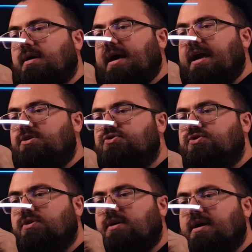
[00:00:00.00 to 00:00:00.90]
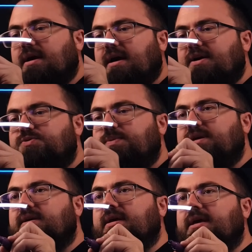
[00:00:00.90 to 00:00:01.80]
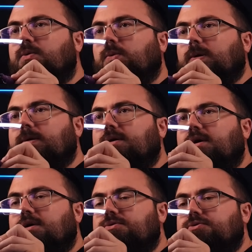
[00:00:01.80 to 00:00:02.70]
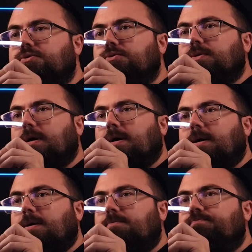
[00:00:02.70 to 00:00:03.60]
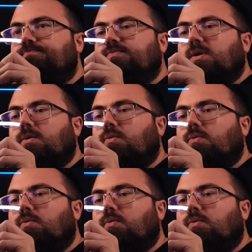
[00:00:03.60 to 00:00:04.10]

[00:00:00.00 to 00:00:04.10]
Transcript: h as being equal to um,